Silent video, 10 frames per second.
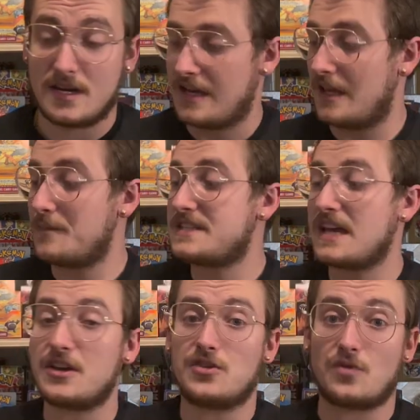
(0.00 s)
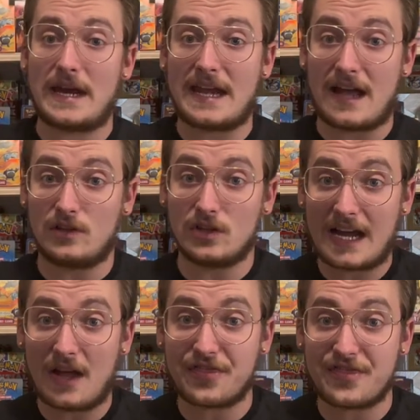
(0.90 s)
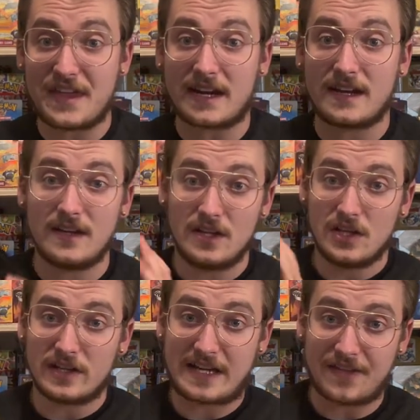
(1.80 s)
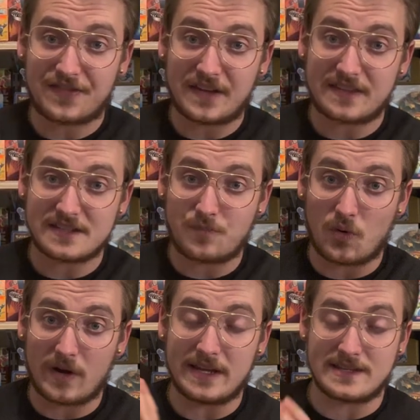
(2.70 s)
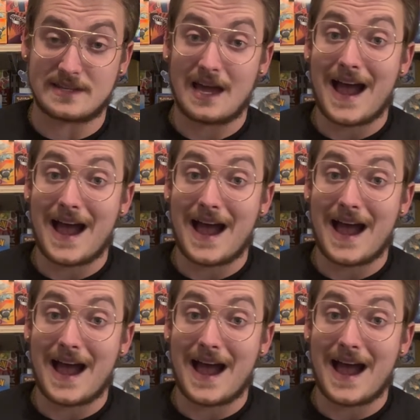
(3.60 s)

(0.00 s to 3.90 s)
Now, let me tell you right now, look how thick, look how thick this boy is.